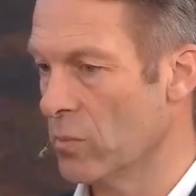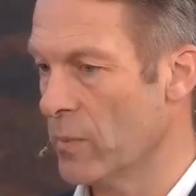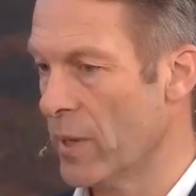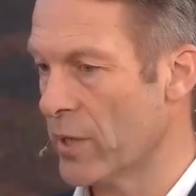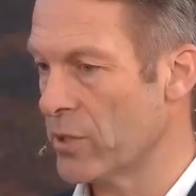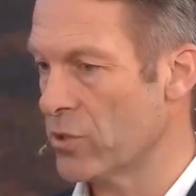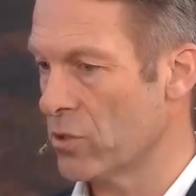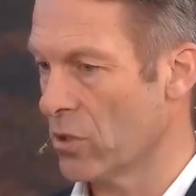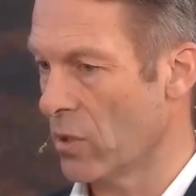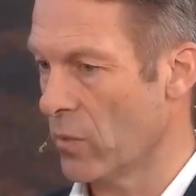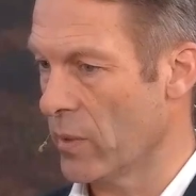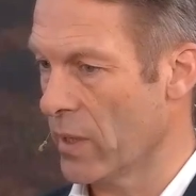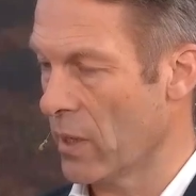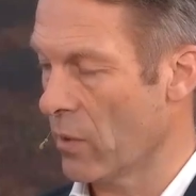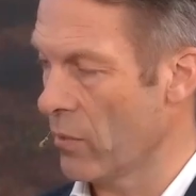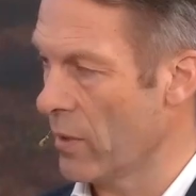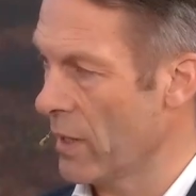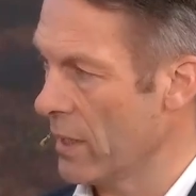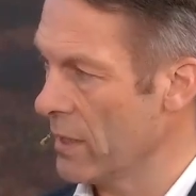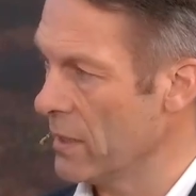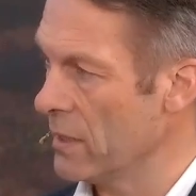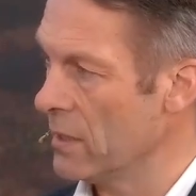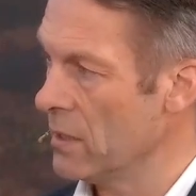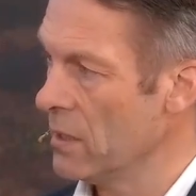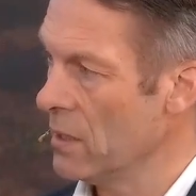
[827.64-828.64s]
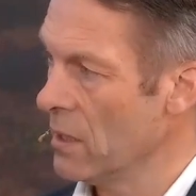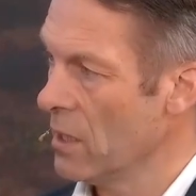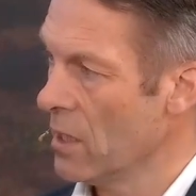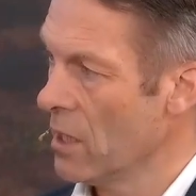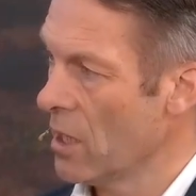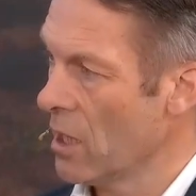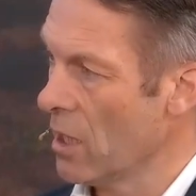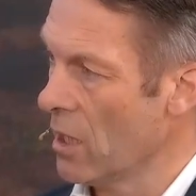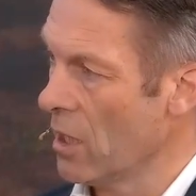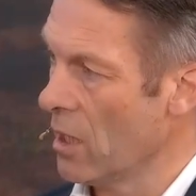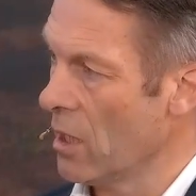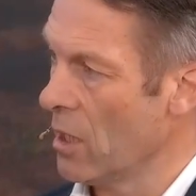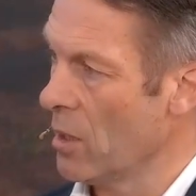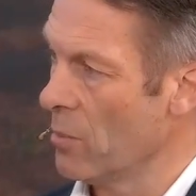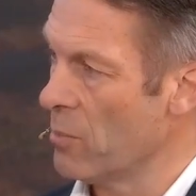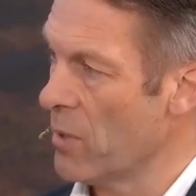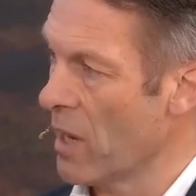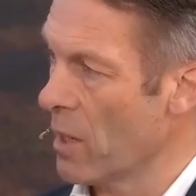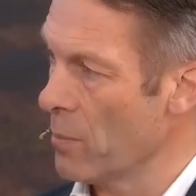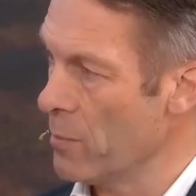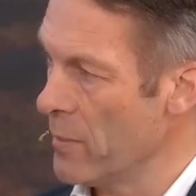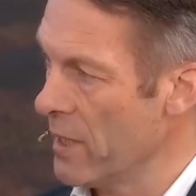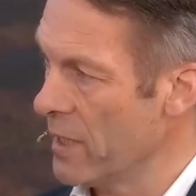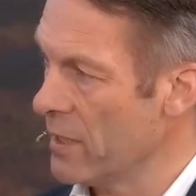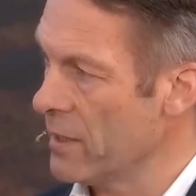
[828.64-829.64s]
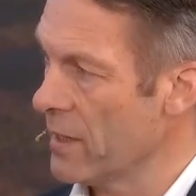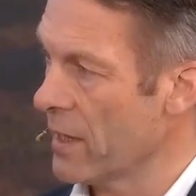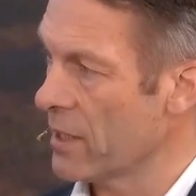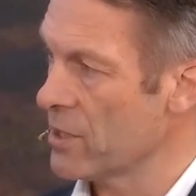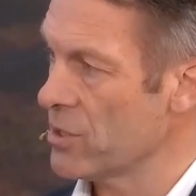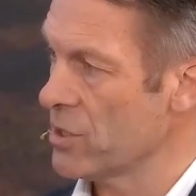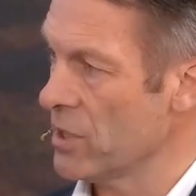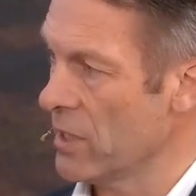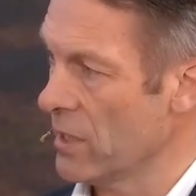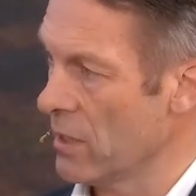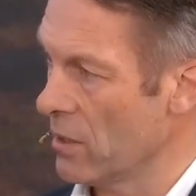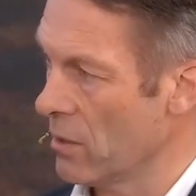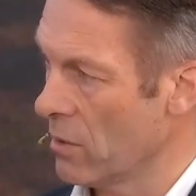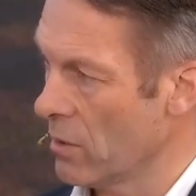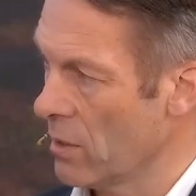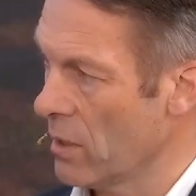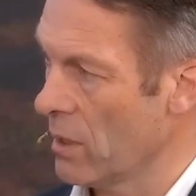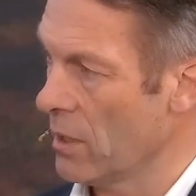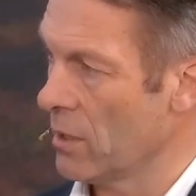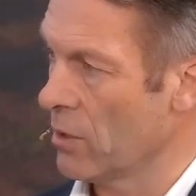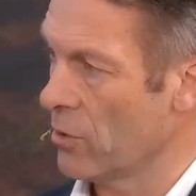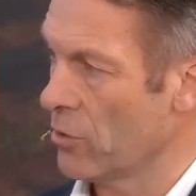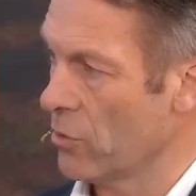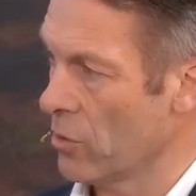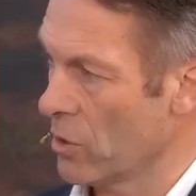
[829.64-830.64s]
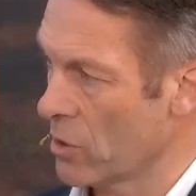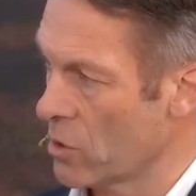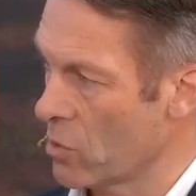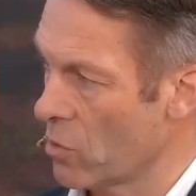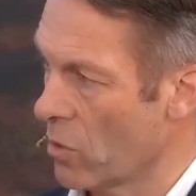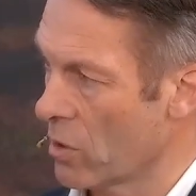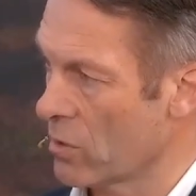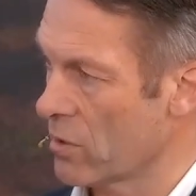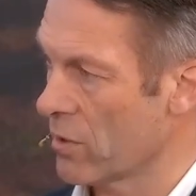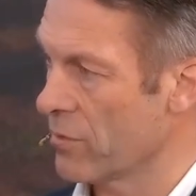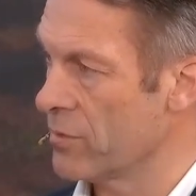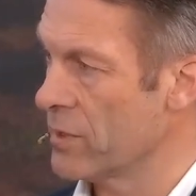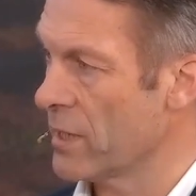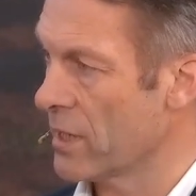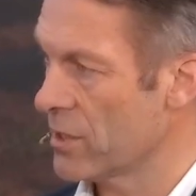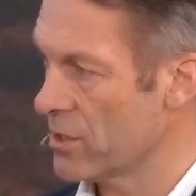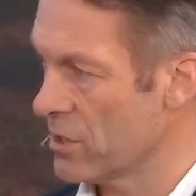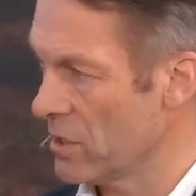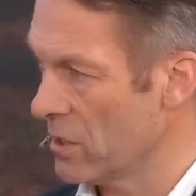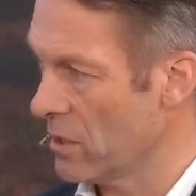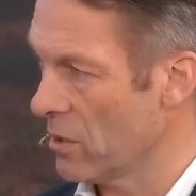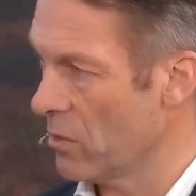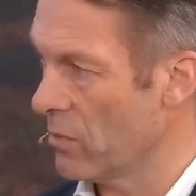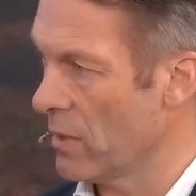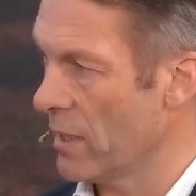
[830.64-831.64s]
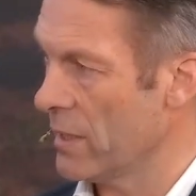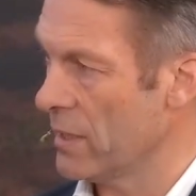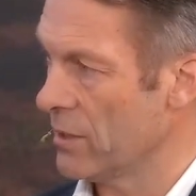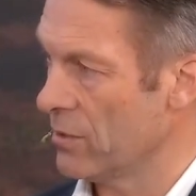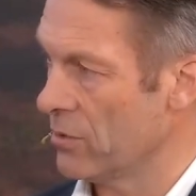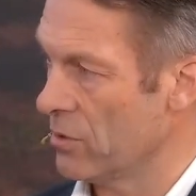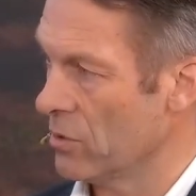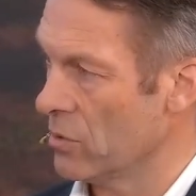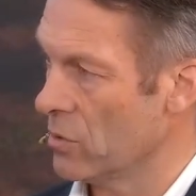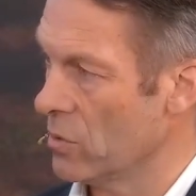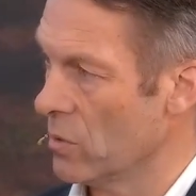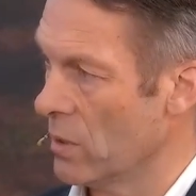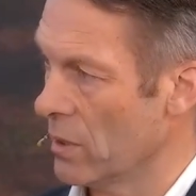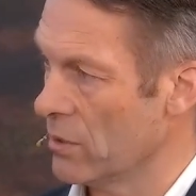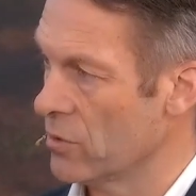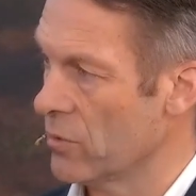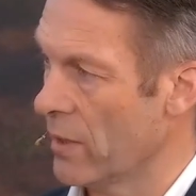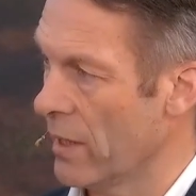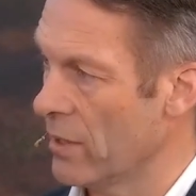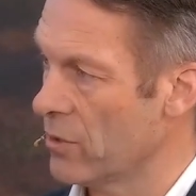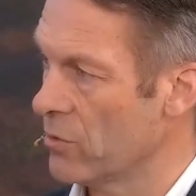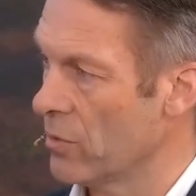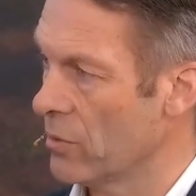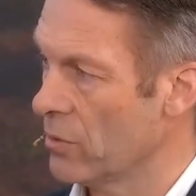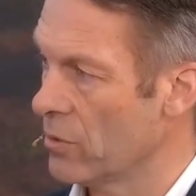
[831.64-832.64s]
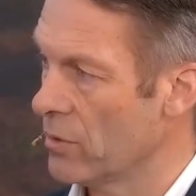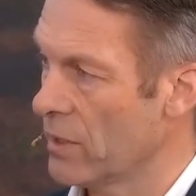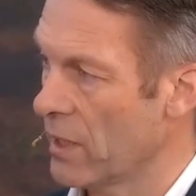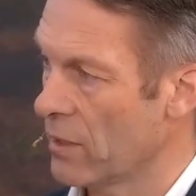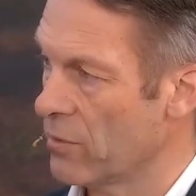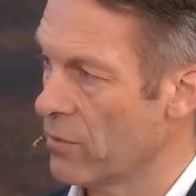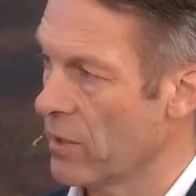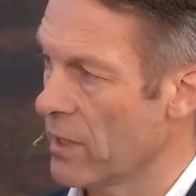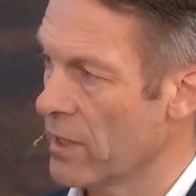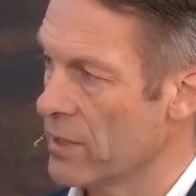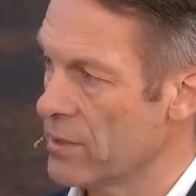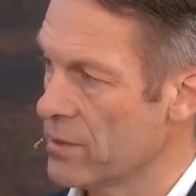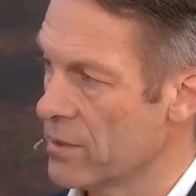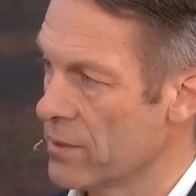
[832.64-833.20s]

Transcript: make sure we are ready by mid-next year, in the third quarter of next year, ready to enter into that phase.